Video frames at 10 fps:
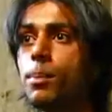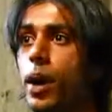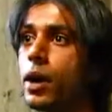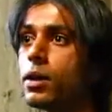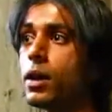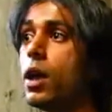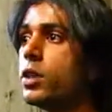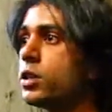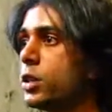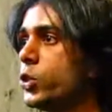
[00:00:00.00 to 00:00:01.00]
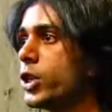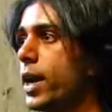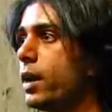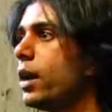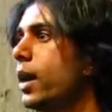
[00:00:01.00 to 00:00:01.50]
But
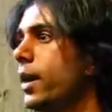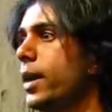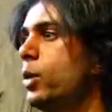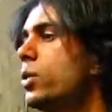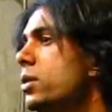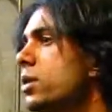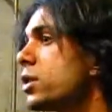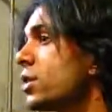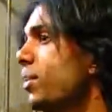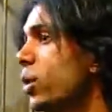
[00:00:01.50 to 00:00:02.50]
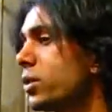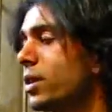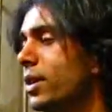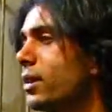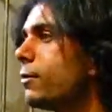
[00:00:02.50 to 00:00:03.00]
Chen, he was
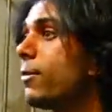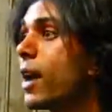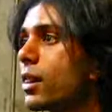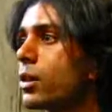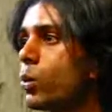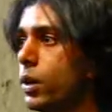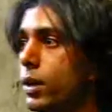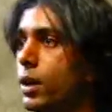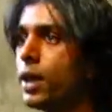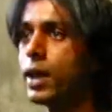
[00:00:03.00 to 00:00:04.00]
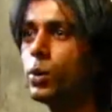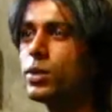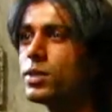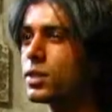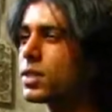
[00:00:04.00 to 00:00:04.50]
supposedly the violent one. He
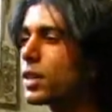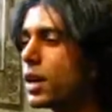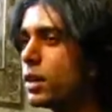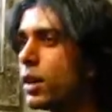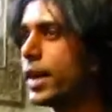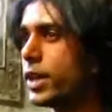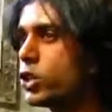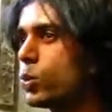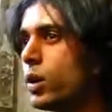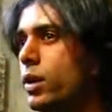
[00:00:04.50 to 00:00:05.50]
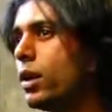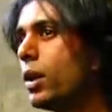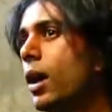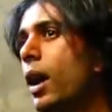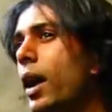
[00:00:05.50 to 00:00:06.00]
was the slightly unhinged one.
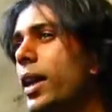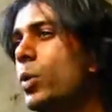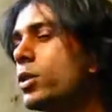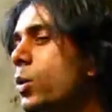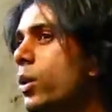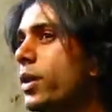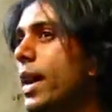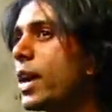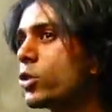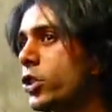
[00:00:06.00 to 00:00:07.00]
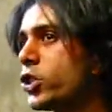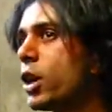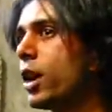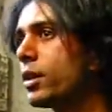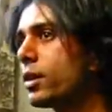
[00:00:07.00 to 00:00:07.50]
Uh, he was the one that actually
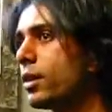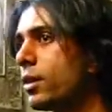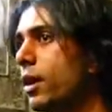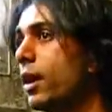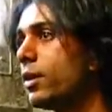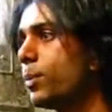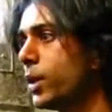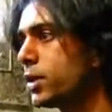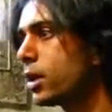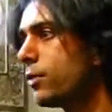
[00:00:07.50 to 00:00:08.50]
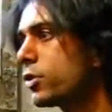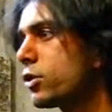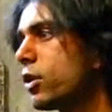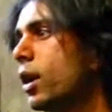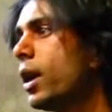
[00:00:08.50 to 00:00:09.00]
shot uh, the police
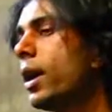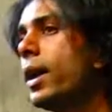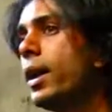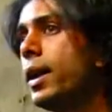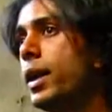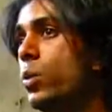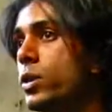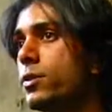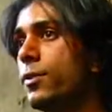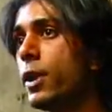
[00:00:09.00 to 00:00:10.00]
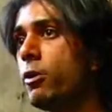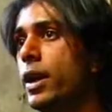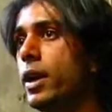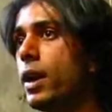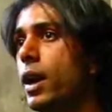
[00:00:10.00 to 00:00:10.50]
officer. He was
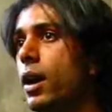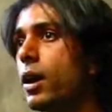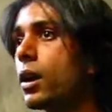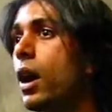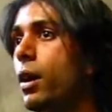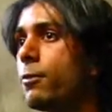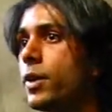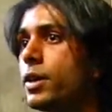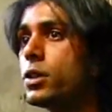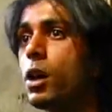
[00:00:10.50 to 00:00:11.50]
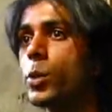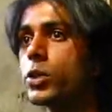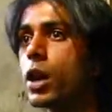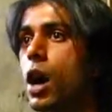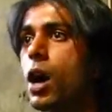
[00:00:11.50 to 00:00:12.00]
very uh, confident,
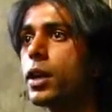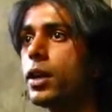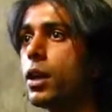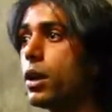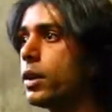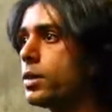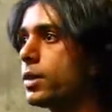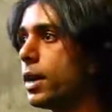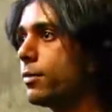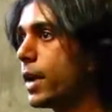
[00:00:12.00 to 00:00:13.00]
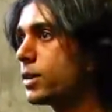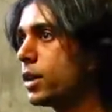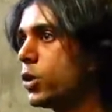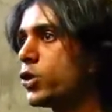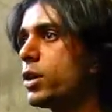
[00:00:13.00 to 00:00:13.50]
almost cocky on his day of
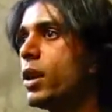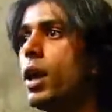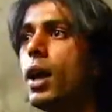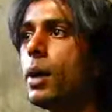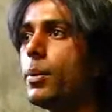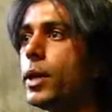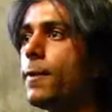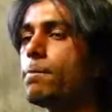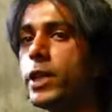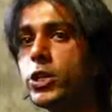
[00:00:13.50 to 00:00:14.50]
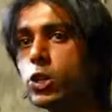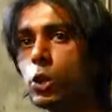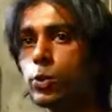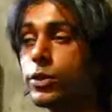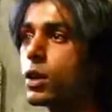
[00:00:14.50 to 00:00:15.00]
execution. I mean, he
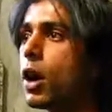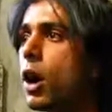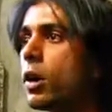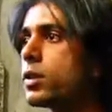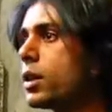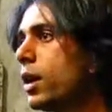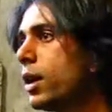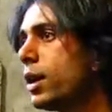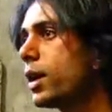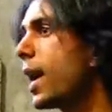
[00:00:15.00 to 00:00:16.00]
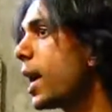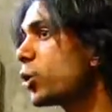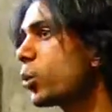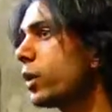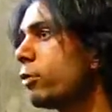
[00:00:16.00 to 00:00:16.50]
joked with the guards, he
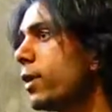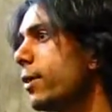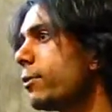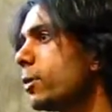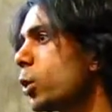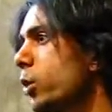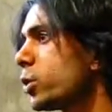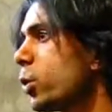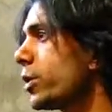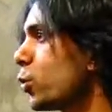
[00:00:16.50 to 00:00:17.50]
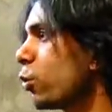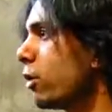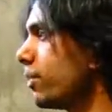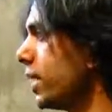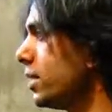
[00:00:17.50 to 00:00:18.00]
casually read from Tolstoy's War
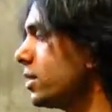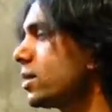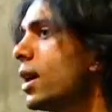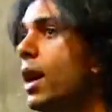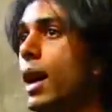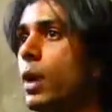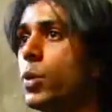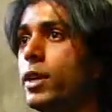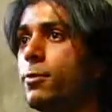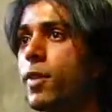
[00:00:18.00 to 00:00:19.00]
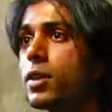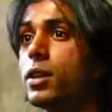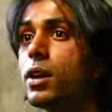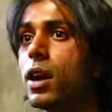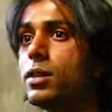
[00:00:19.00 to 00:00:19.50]
and Peace, and when he
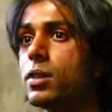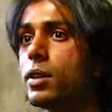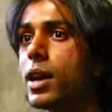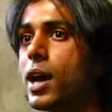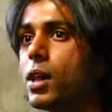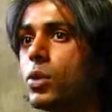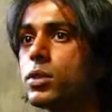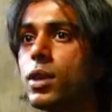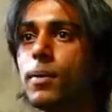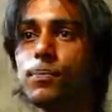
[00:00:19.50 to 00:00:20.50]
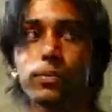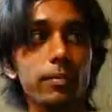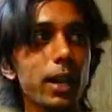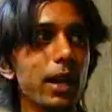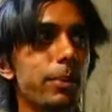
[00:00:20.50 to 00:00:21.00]
finally got to the gallows,
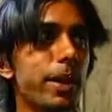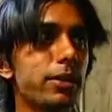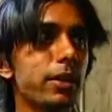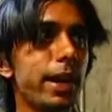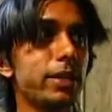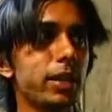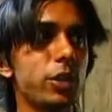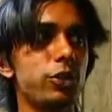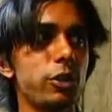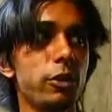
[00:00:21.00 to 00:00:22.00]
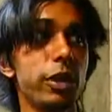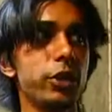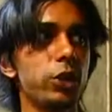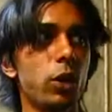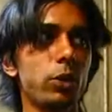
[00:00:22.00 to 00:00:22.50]
and met the executioner,
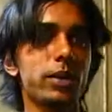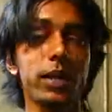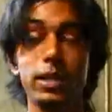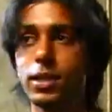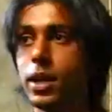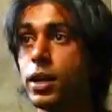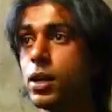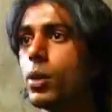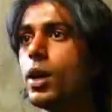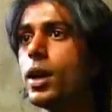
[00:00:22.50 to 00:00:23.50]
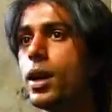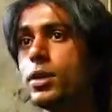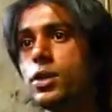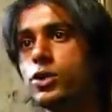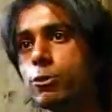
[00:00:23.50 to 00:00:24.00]
he joked. He said, you know,
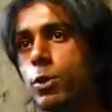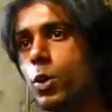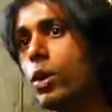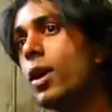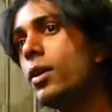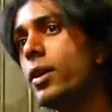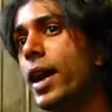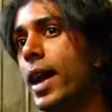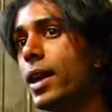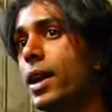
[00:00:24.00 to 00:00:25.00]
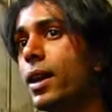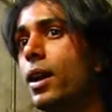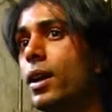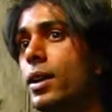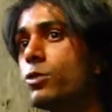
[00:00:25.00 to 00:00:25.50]
is it true that
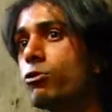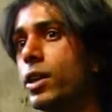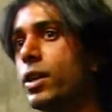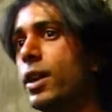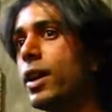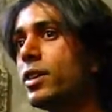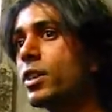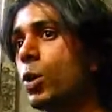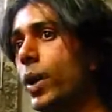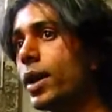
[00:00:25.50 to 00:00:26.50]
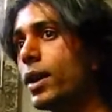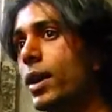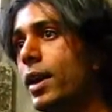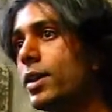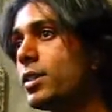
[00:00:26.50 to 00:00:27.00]
hanging is really as quick
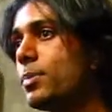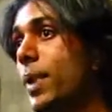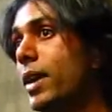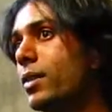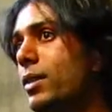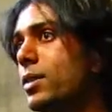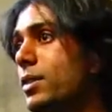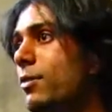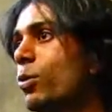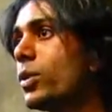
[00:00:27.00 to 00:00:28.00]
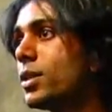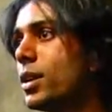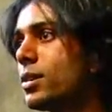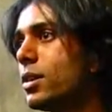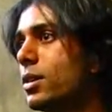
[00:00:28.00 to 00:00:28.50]
and as painless as everyone
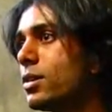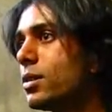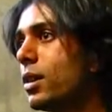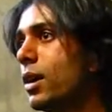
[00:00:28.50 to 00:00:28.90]
says it is?